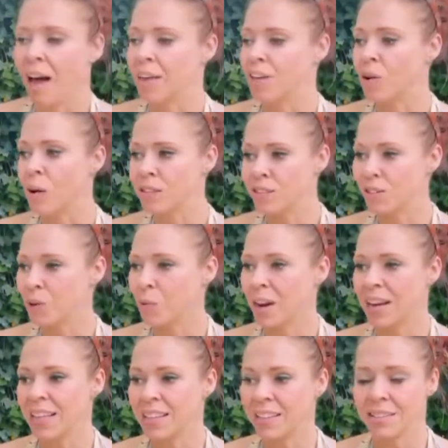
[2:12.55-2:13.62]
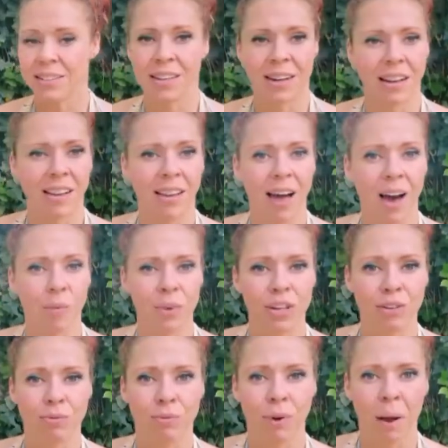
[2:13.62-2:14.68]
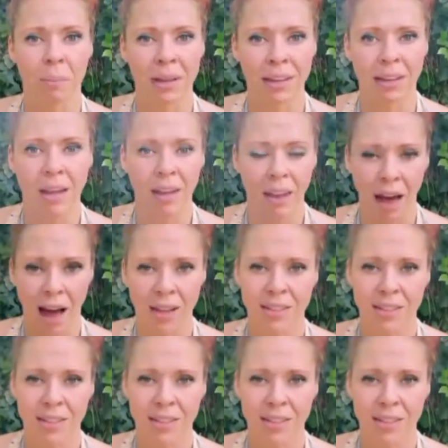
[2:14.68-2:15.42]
You also don't want anything that's gonna clot when you rub it a lot.